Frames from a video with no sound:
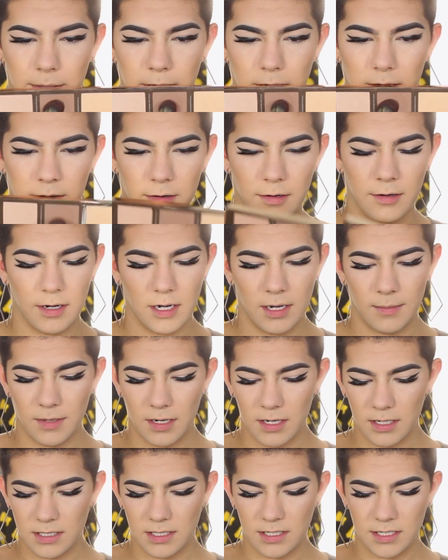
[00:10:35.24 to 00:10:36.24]
powder, and I'm
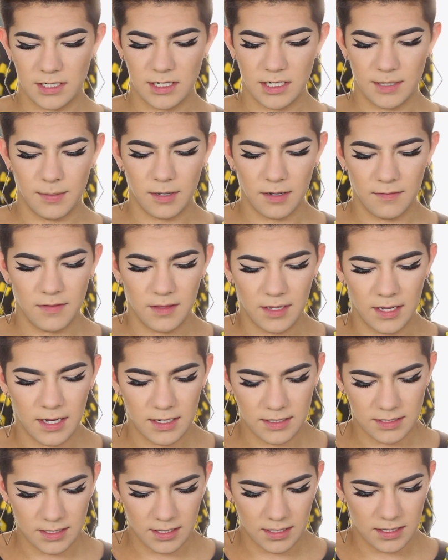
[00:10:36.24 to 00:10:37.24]
gonna dip off the
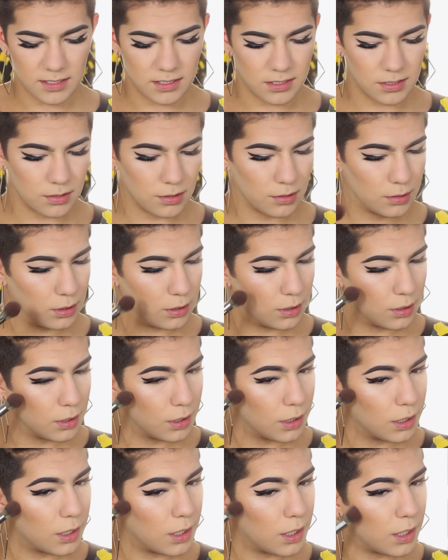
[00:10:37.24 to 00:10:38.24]
excess,
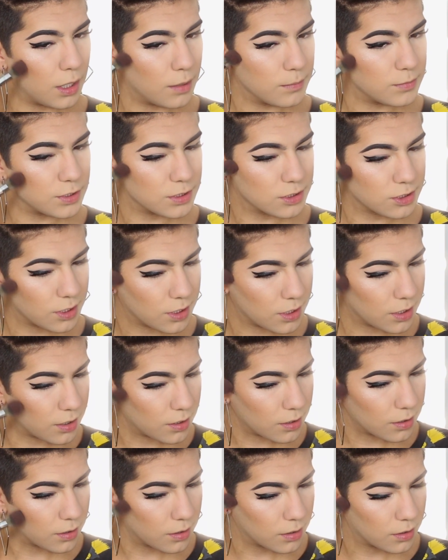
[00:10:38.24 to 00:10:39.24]
and I'm just
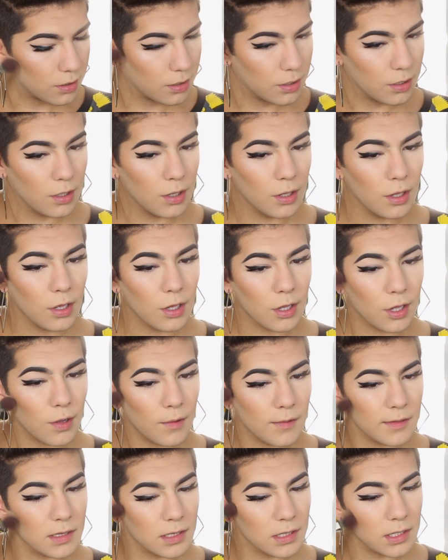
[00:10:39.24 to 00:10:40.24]
gonna
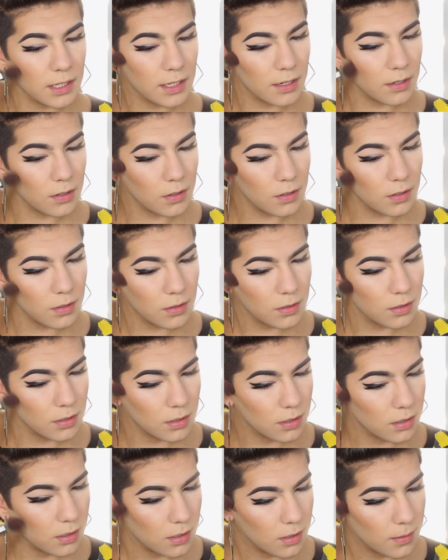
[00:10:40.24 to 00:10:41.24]
go a little
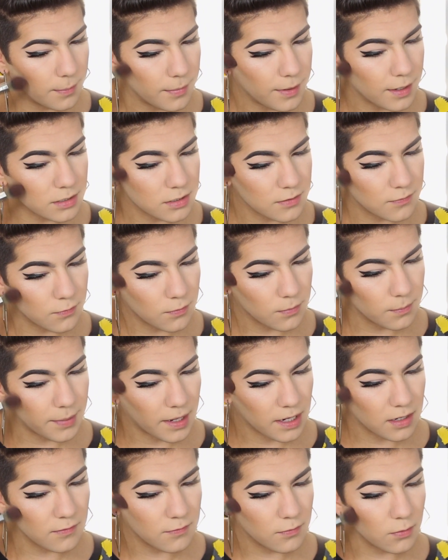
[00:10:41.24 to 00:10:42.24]

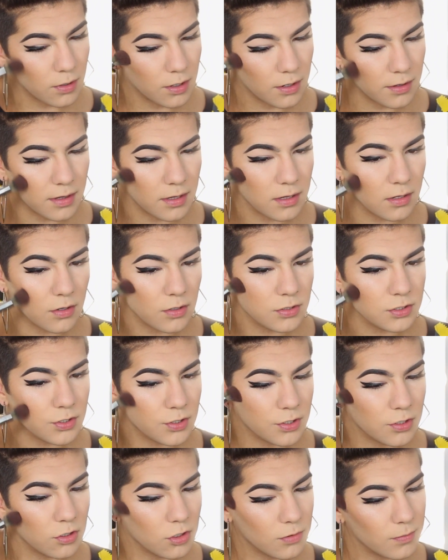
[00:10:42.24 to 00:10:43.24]
back and forth in little
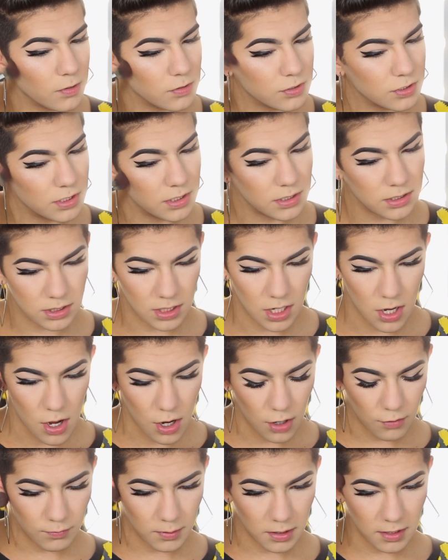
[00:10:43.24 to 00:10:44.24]
circular motions,
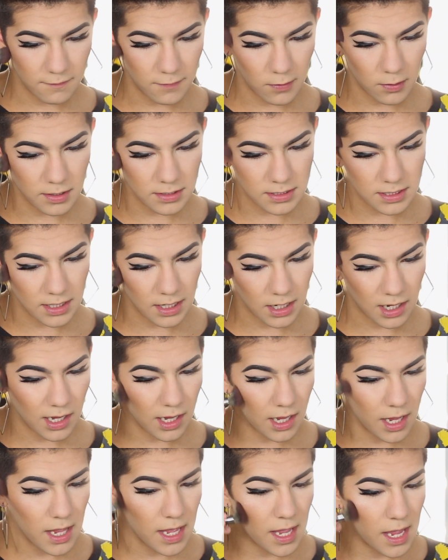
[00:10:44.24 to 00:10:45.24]
really focusing
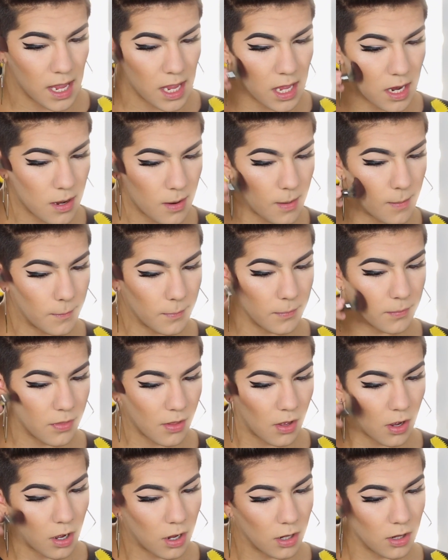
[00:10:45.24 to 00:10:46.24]
in
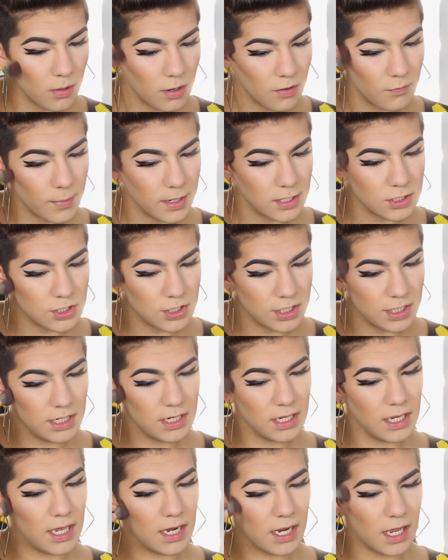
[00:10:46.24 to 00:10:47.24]
the hollow of my
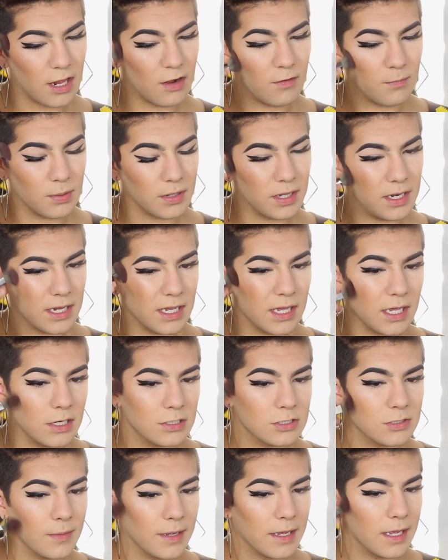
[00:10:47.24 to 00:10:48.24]
cheek and kind of blending it
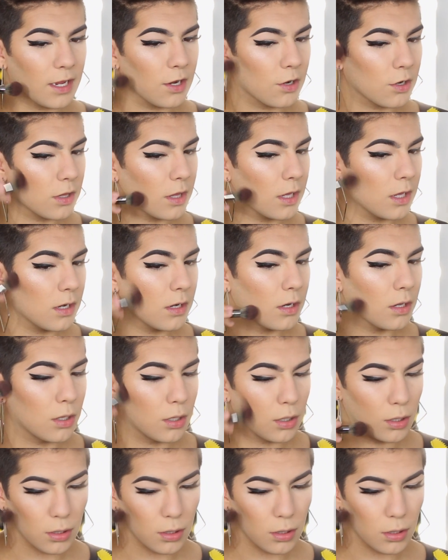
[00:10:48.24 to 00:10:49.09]
into my hairline.